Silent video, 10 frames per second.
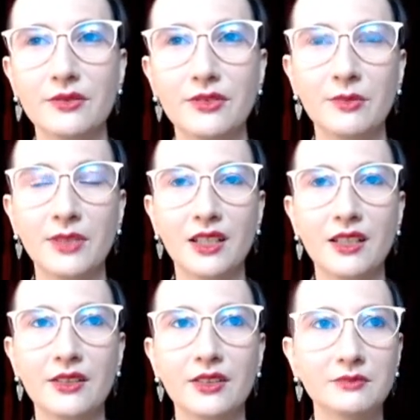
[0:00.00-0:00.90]
For me
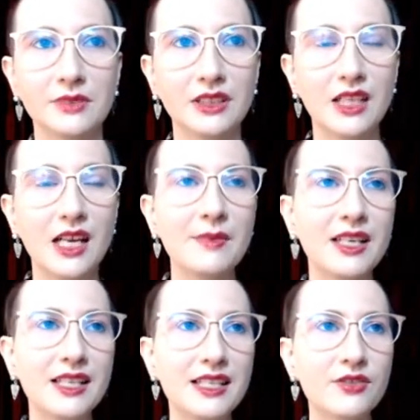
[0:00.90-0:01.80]
either, but I mean,
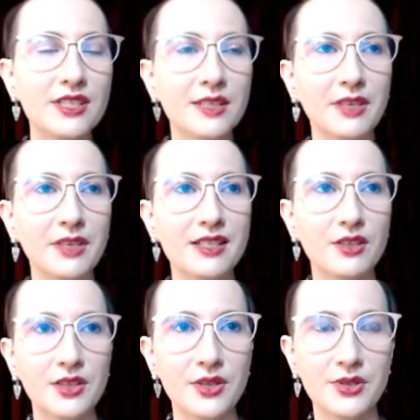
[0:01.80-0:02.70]
it's interesting because a
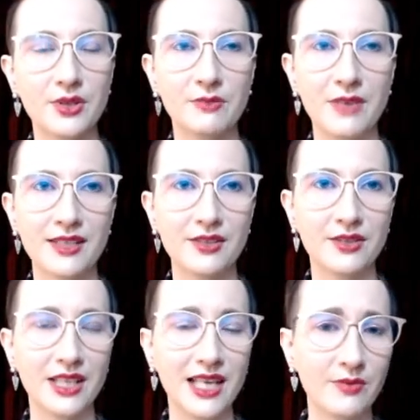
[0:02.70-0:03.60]
lot of those old masters,
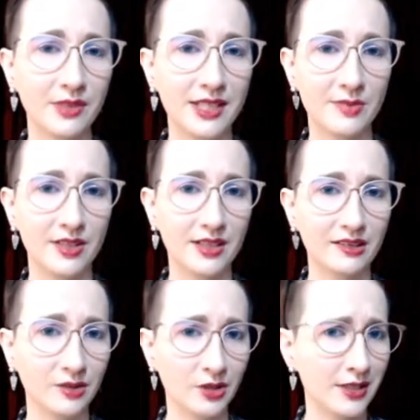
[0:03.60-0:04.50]
I haven't really spent a hell
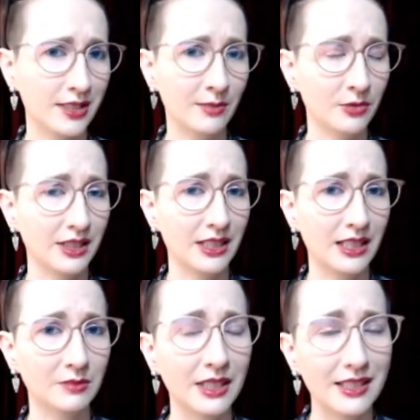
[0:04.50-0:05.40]
of a lot of time looking at
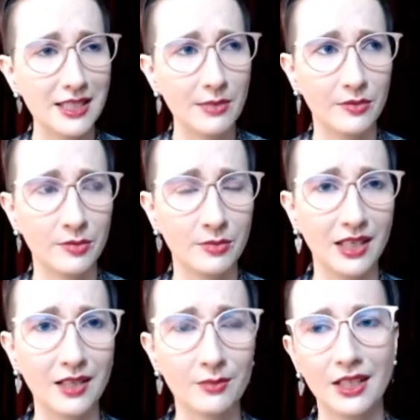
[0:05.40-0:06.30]
them. Like some of them,
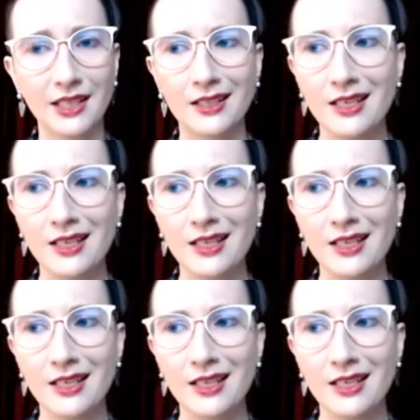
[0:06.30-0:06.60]
yeah, but like.